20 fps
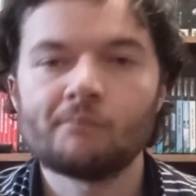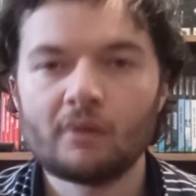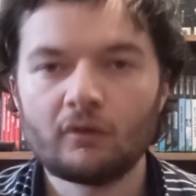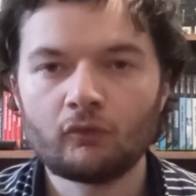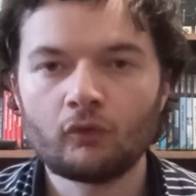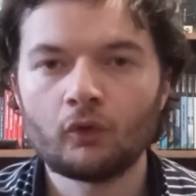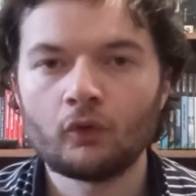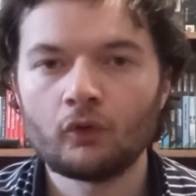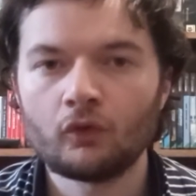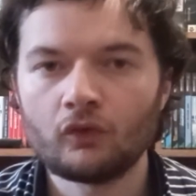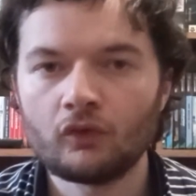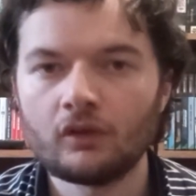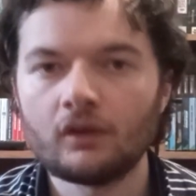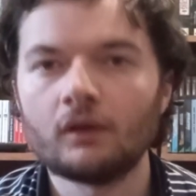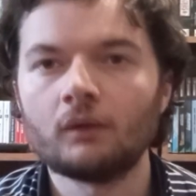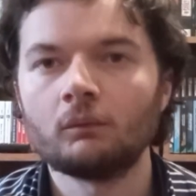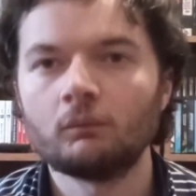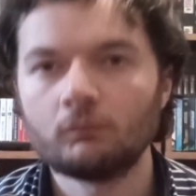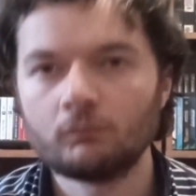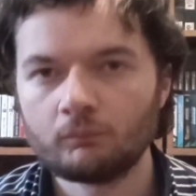course, you
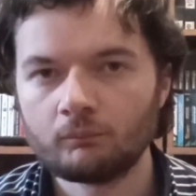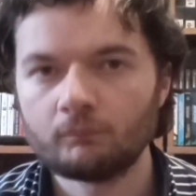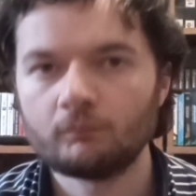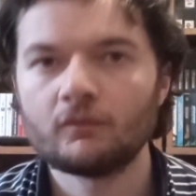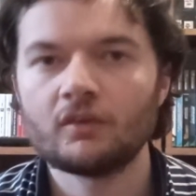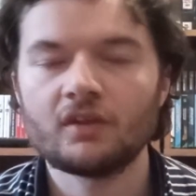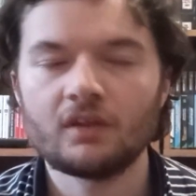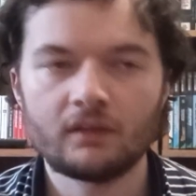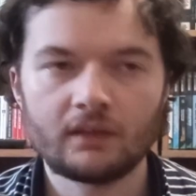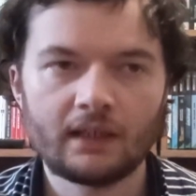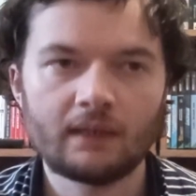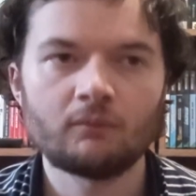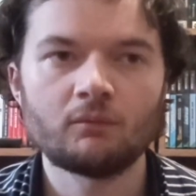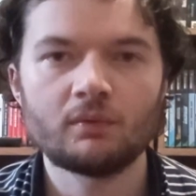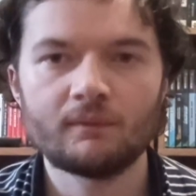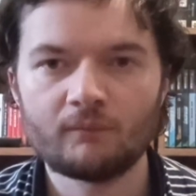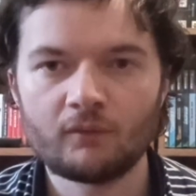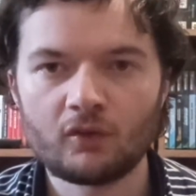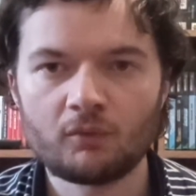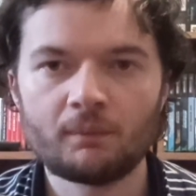know, sealed games are a
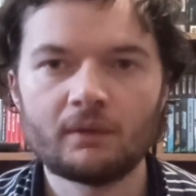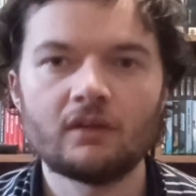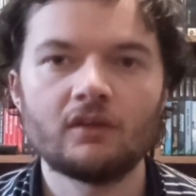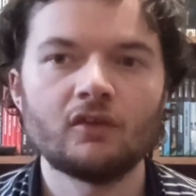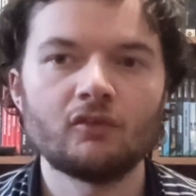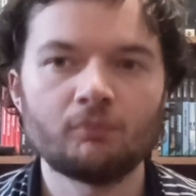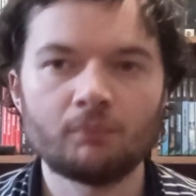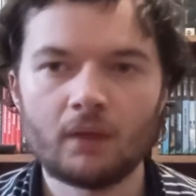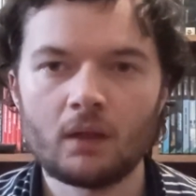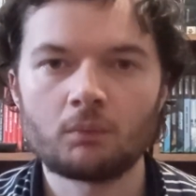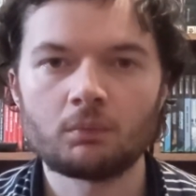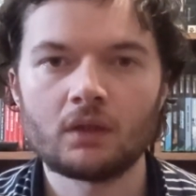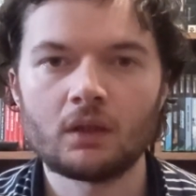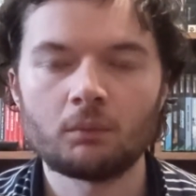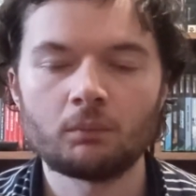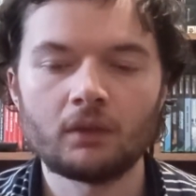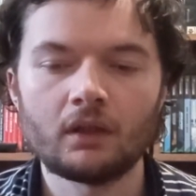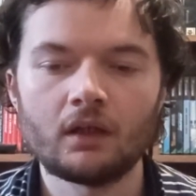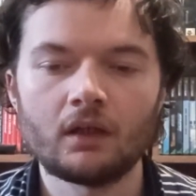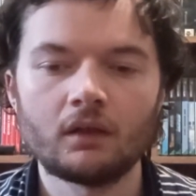bit more expensive, blah, blah,
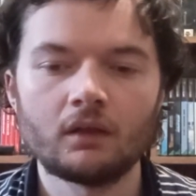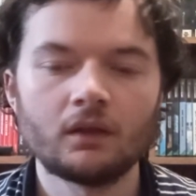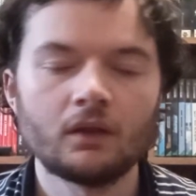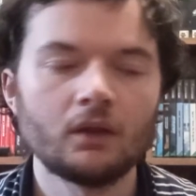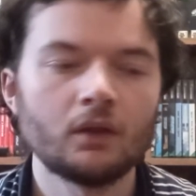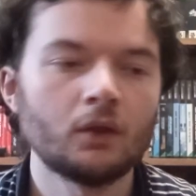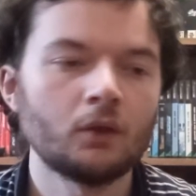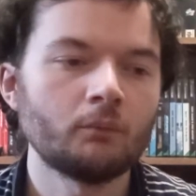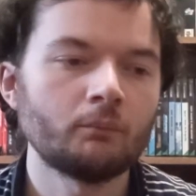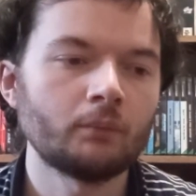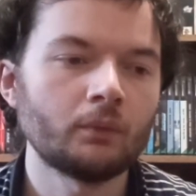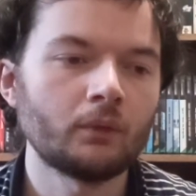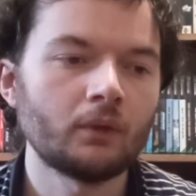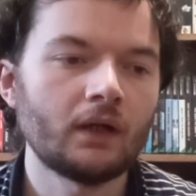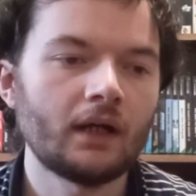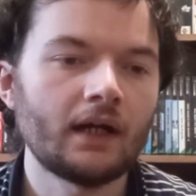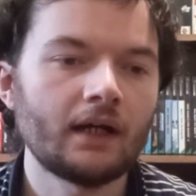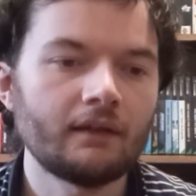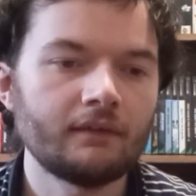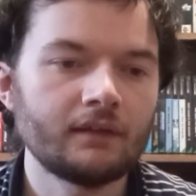blah. But
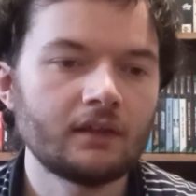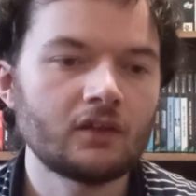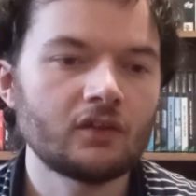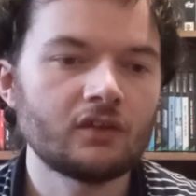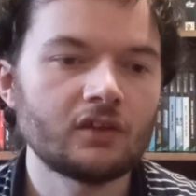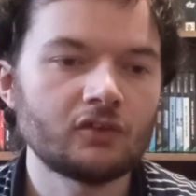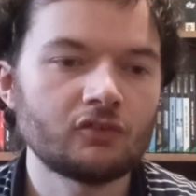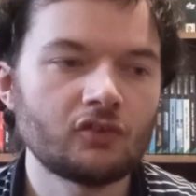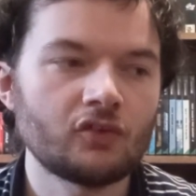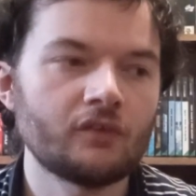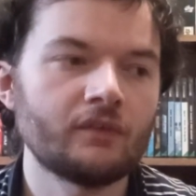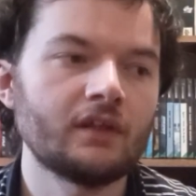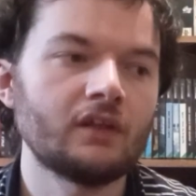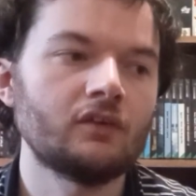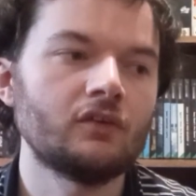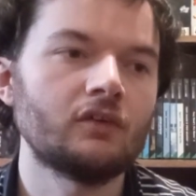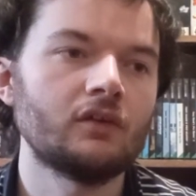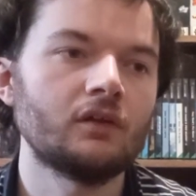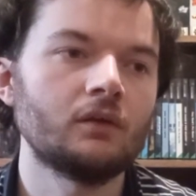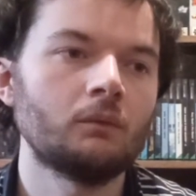I think it's an interesting thing
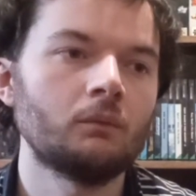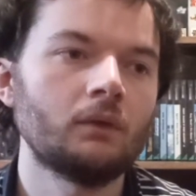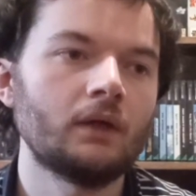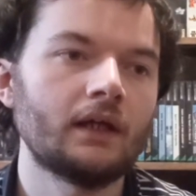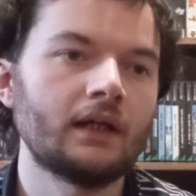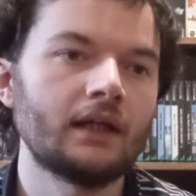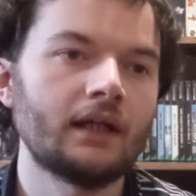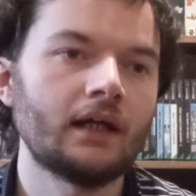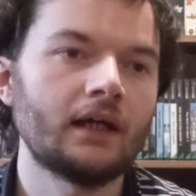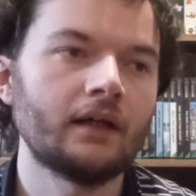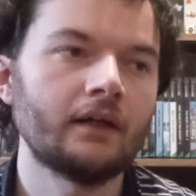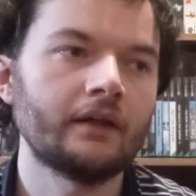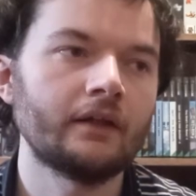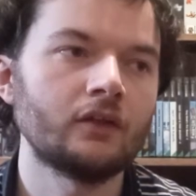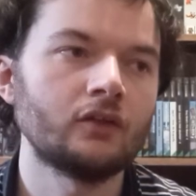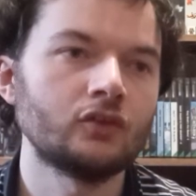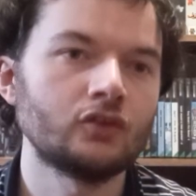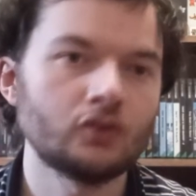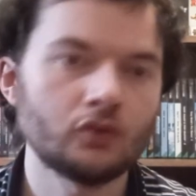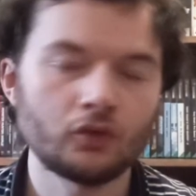to do, and I
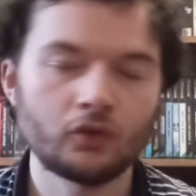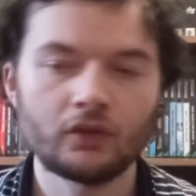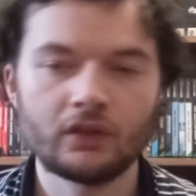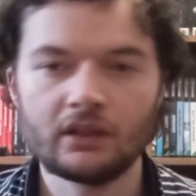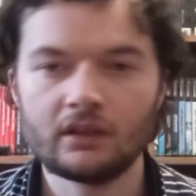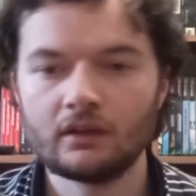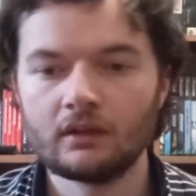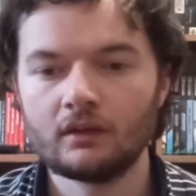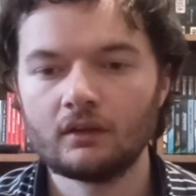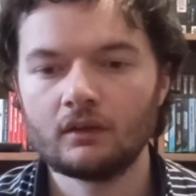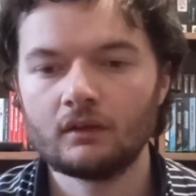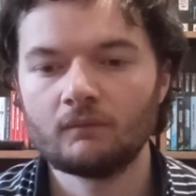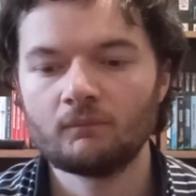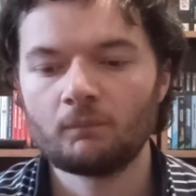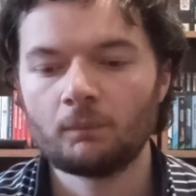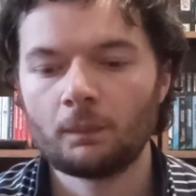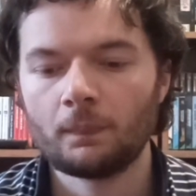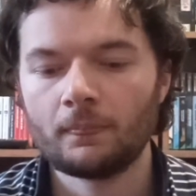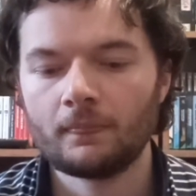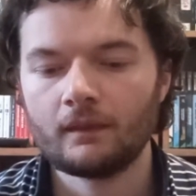enjoy,
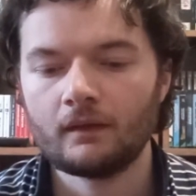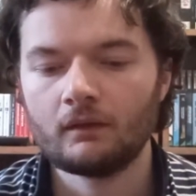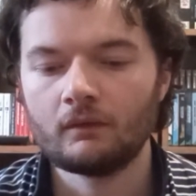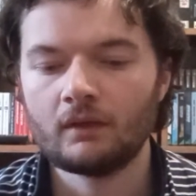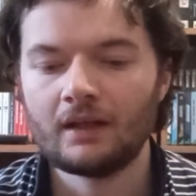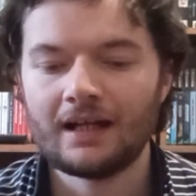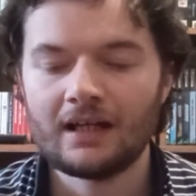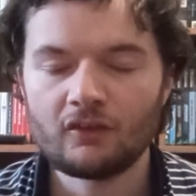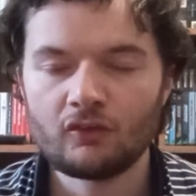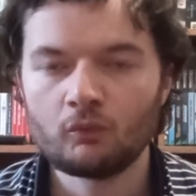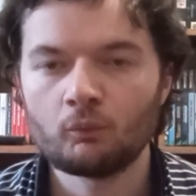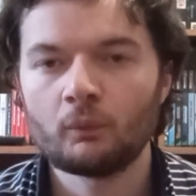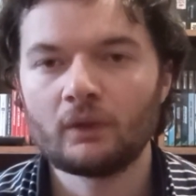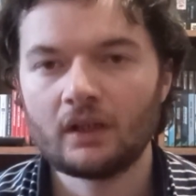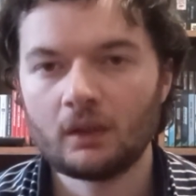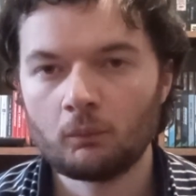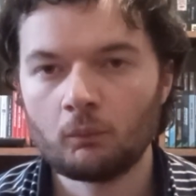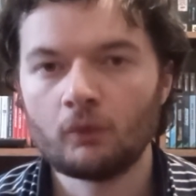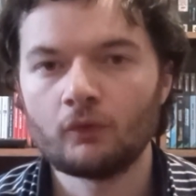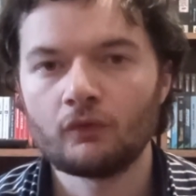as and when
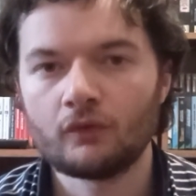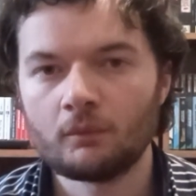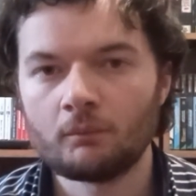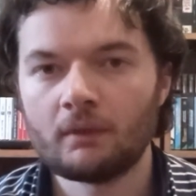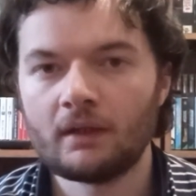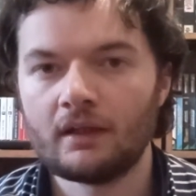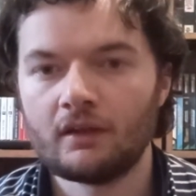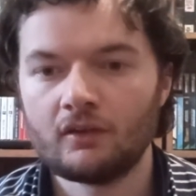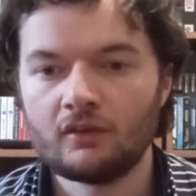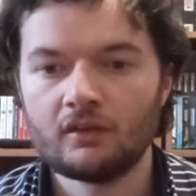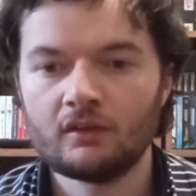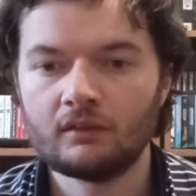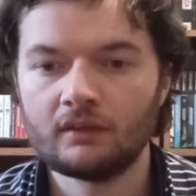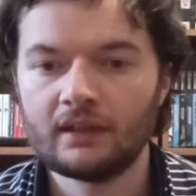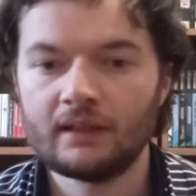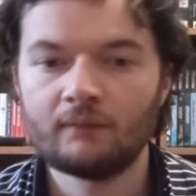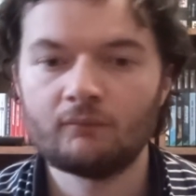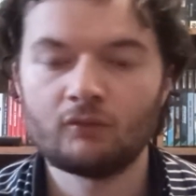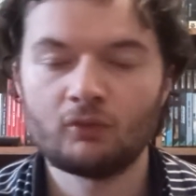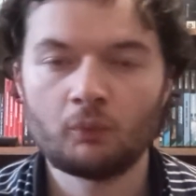I want to buy sealed
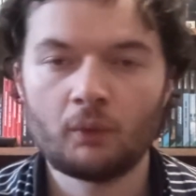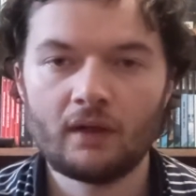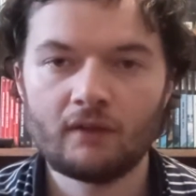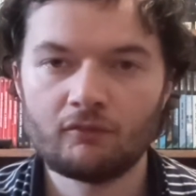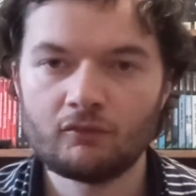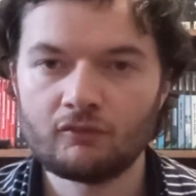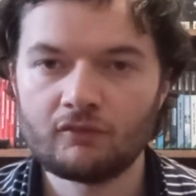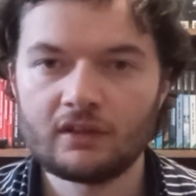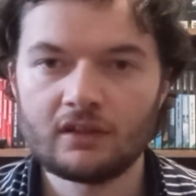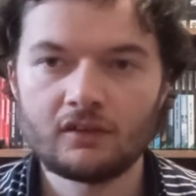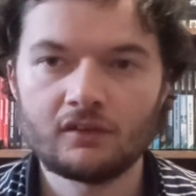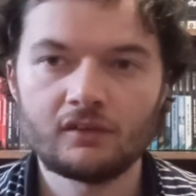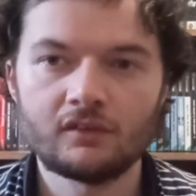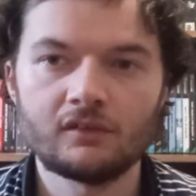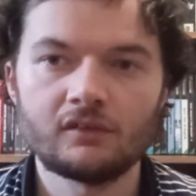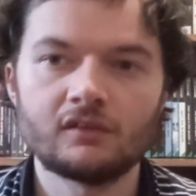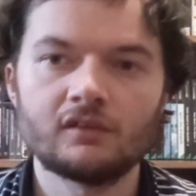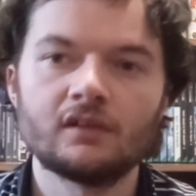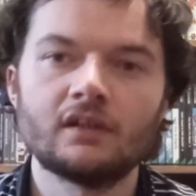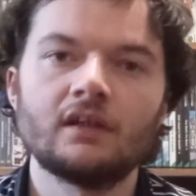games for whatever
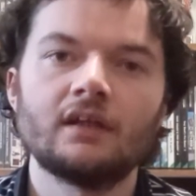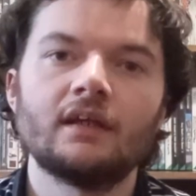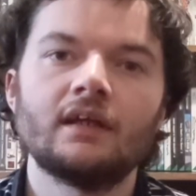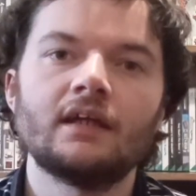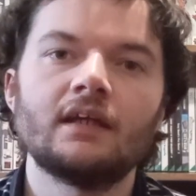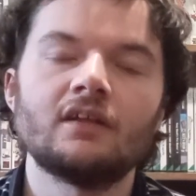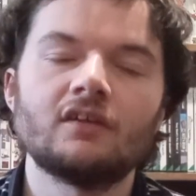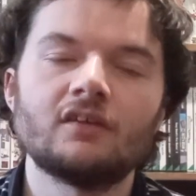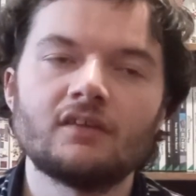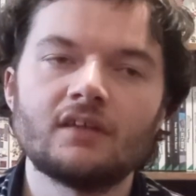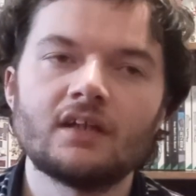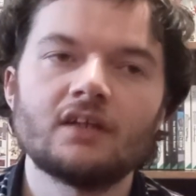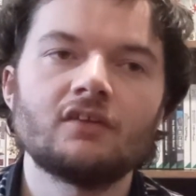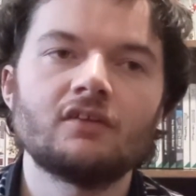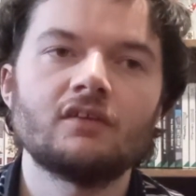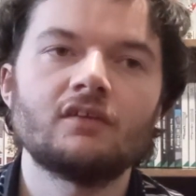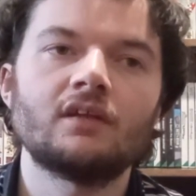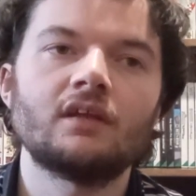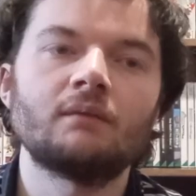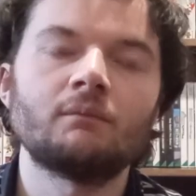reasons, it's nice
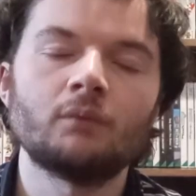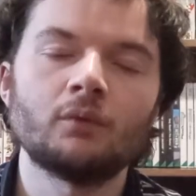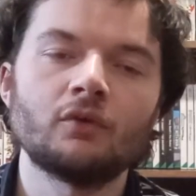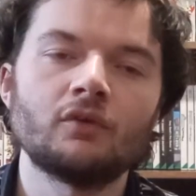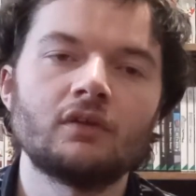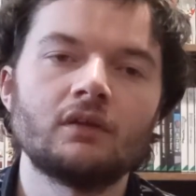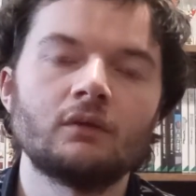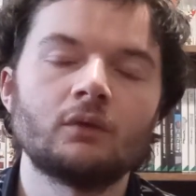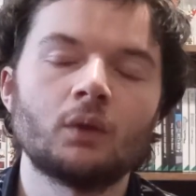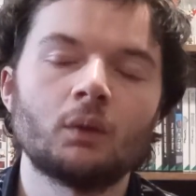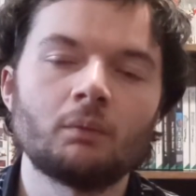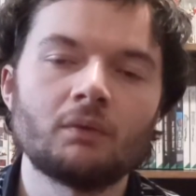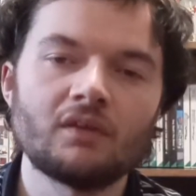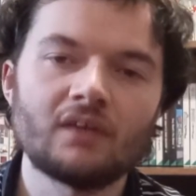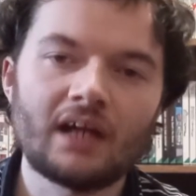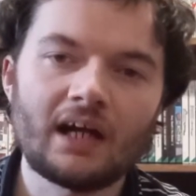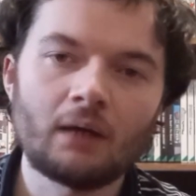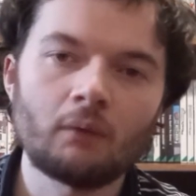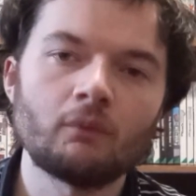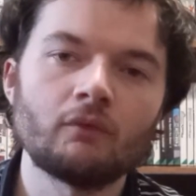to take more sealed copies
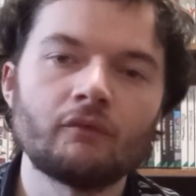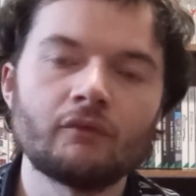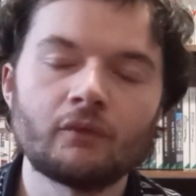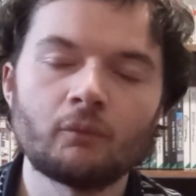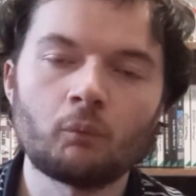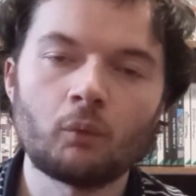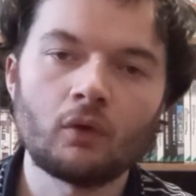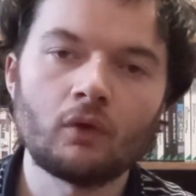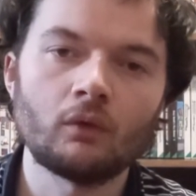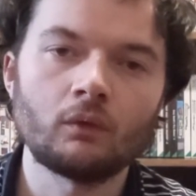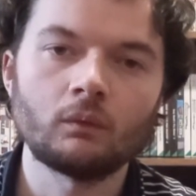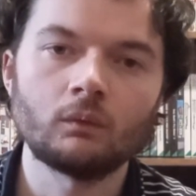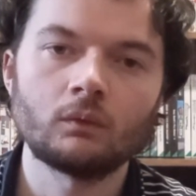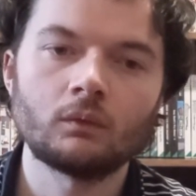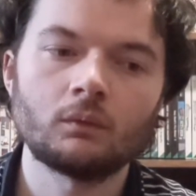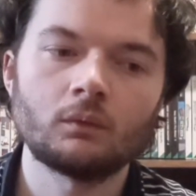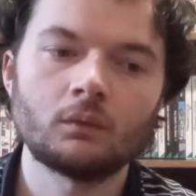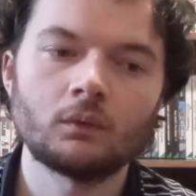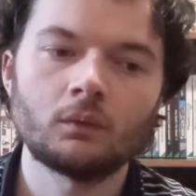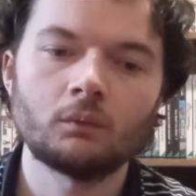out of the world,
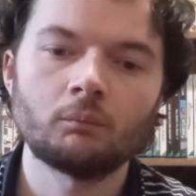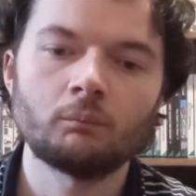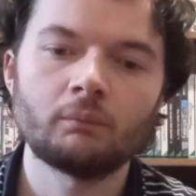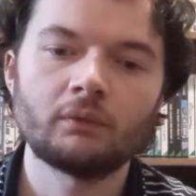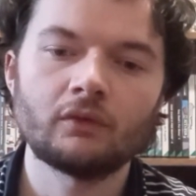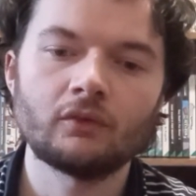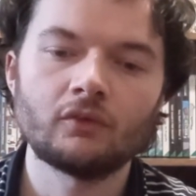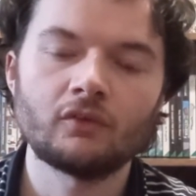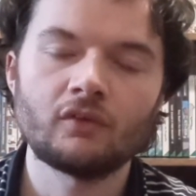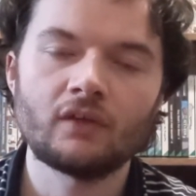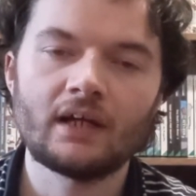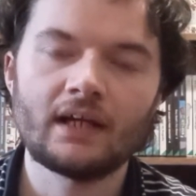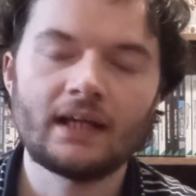because